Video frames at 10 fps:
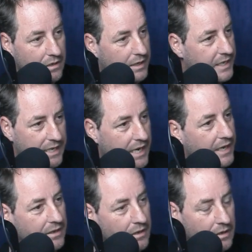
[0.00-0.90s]
Like
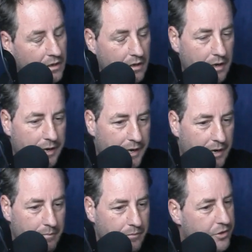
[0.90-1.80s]
none.
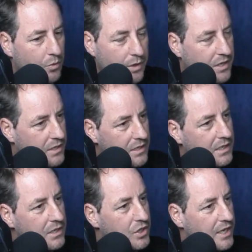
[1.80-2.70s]
So West
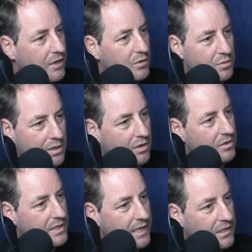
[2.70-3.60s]
Indian channels were
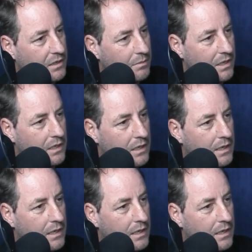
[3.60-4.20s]
contacting me,